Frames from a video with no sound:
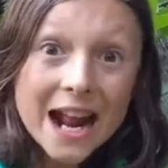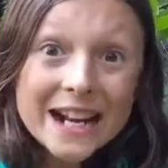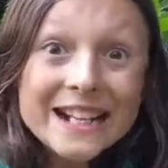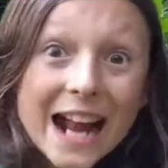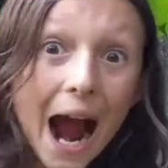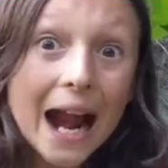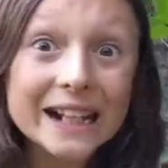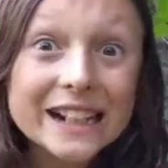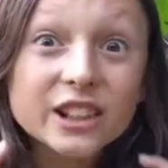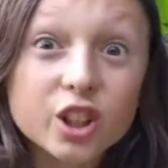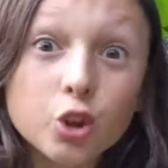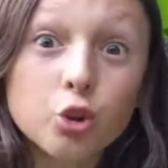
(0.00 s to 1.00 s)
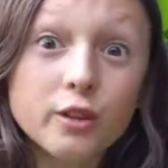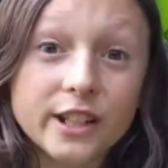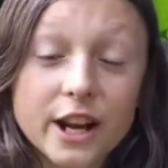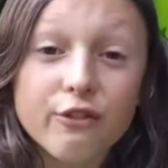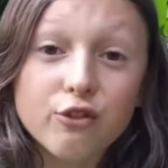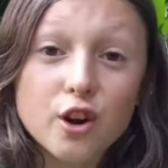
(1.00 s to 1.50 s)
ninety-two
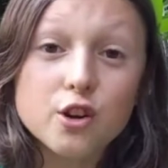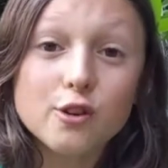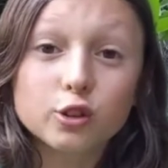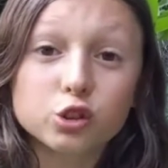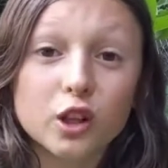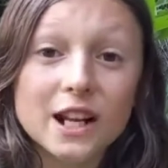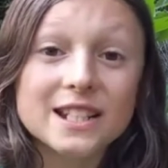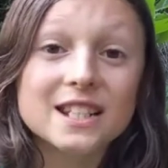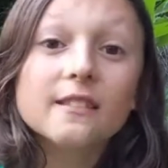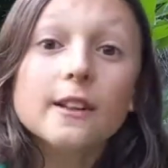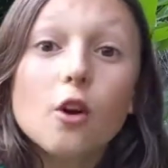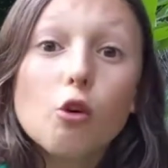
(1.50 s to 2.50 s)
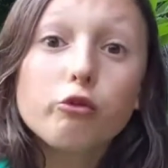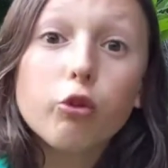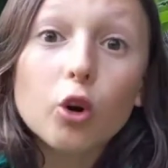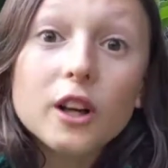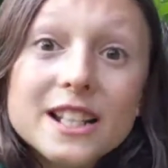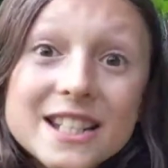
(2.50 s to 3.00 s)
different nutrients,
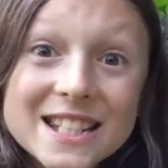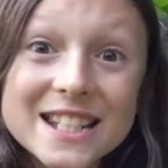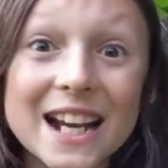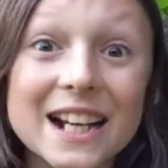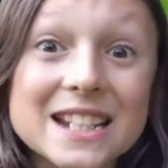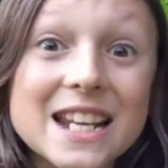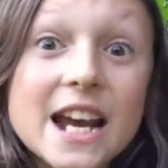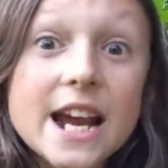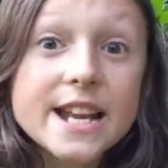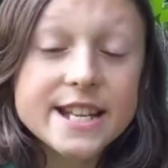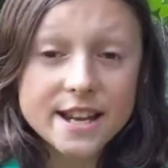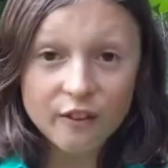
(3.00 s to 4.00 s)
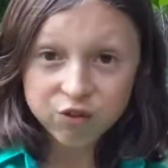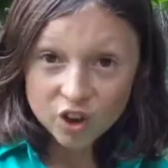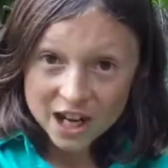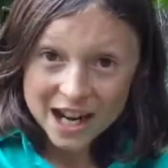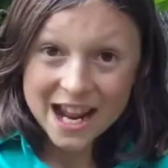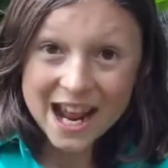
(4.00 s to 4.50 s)
forty-six different